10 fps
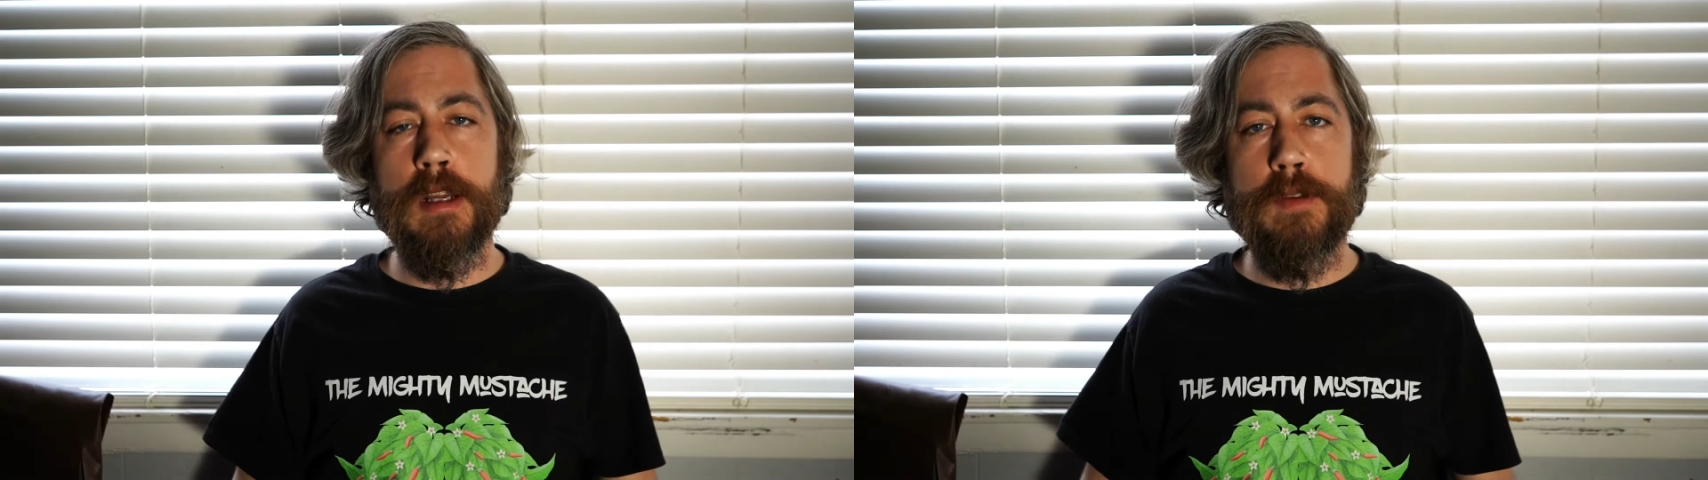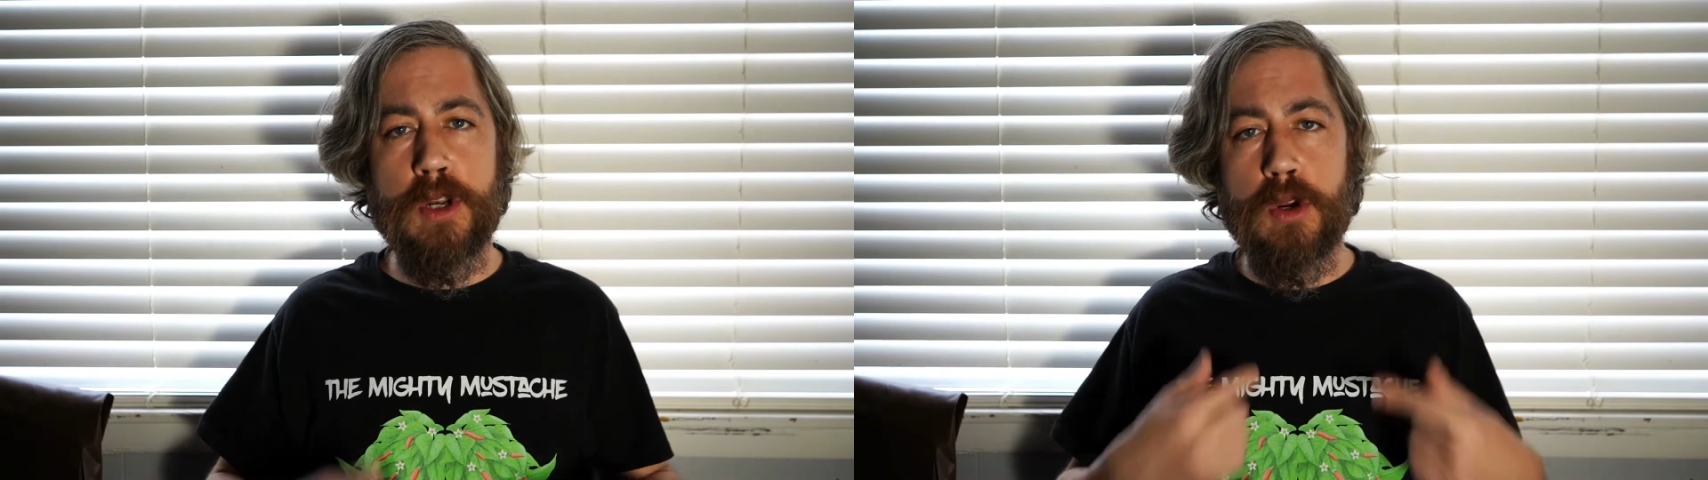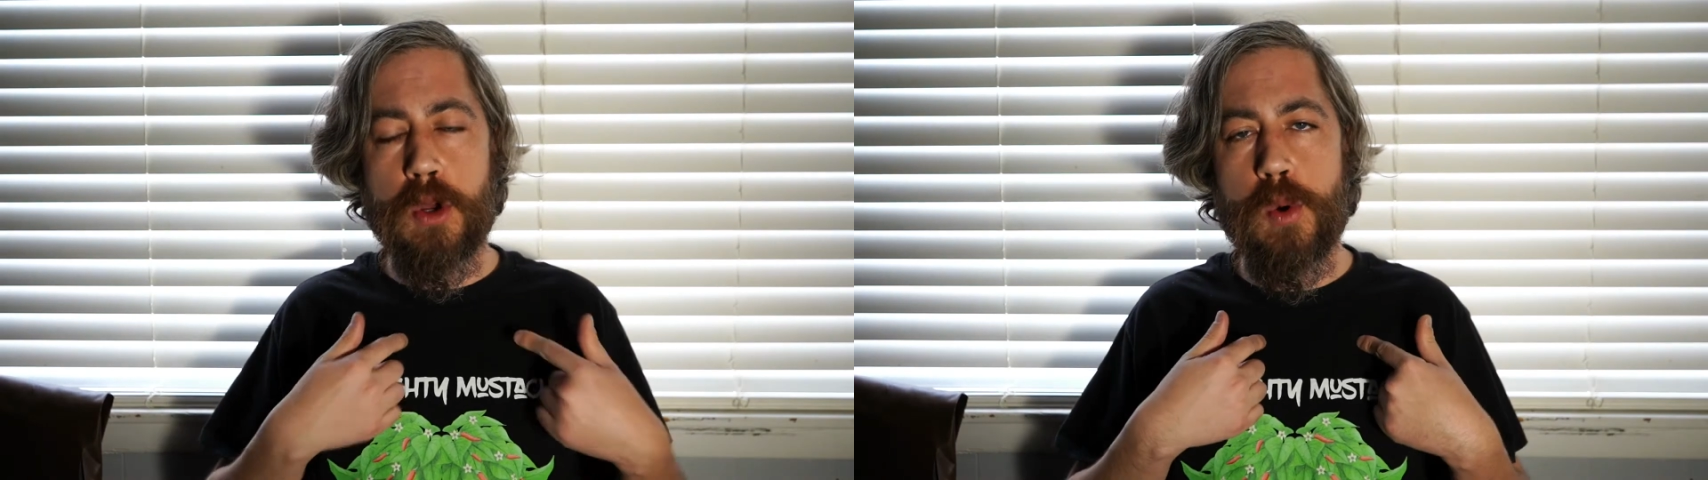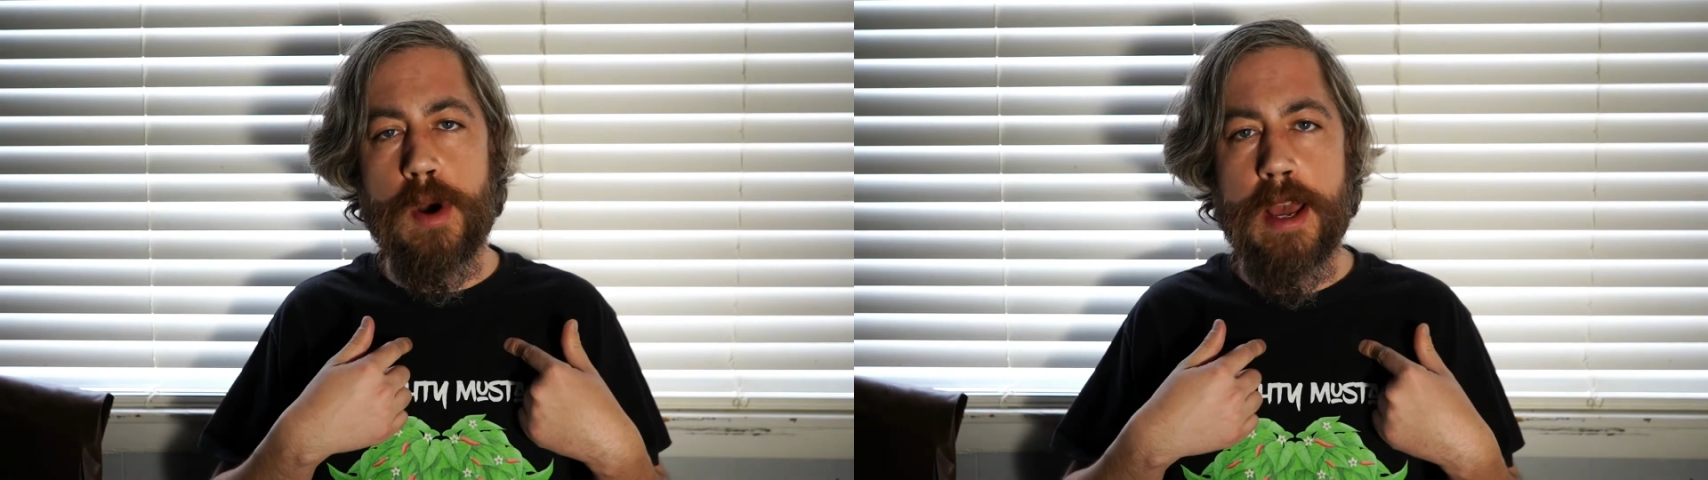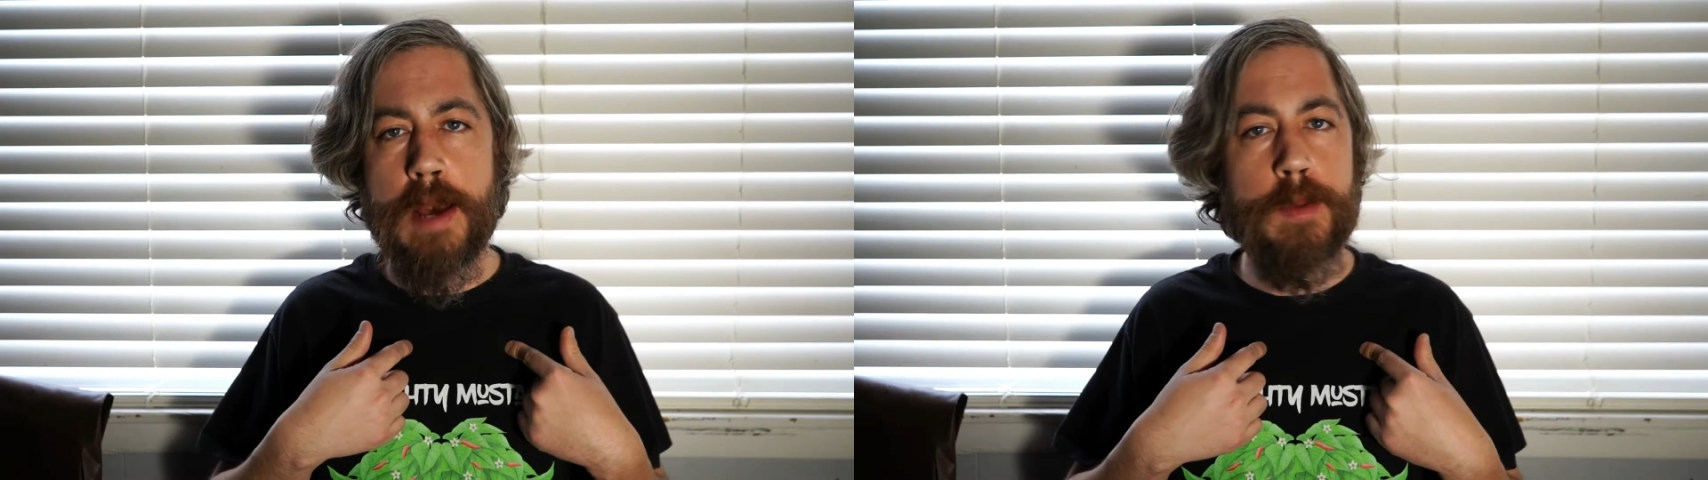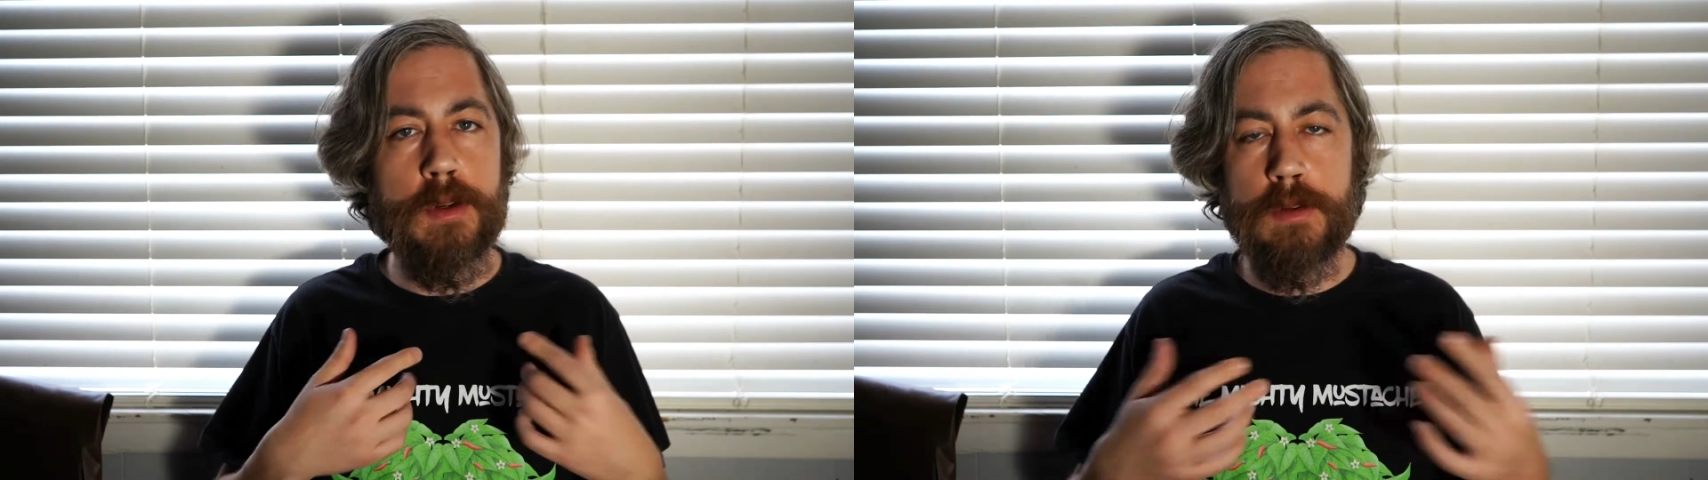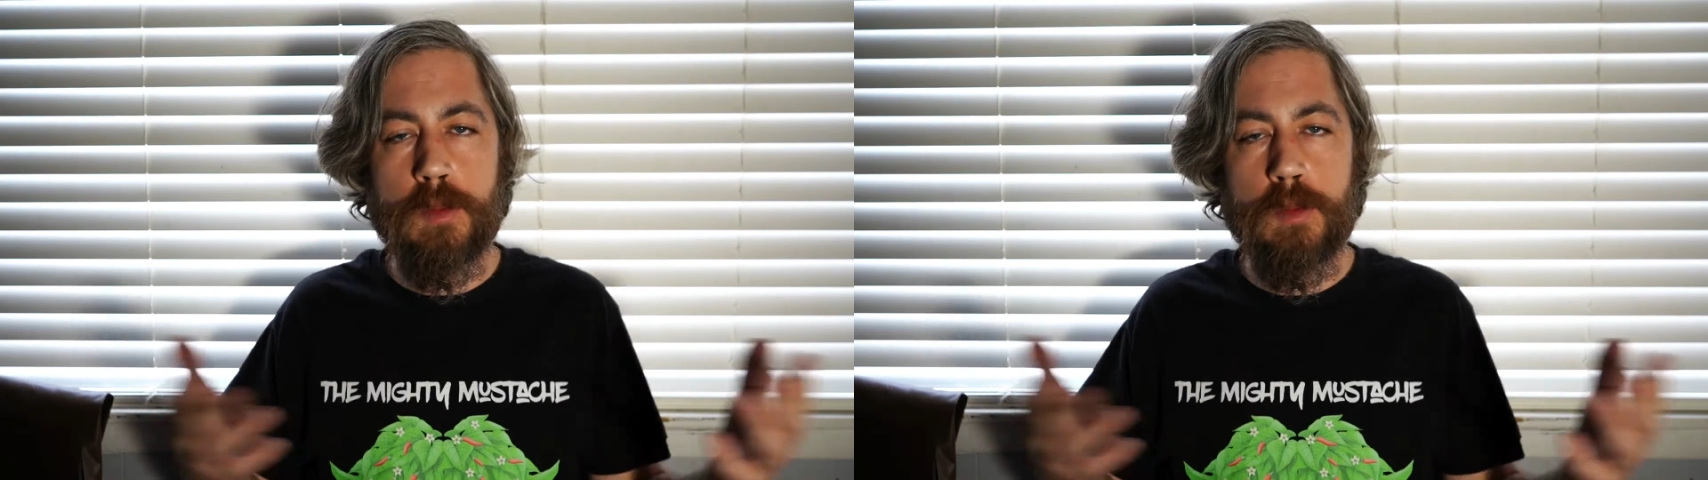If you don't know who I am and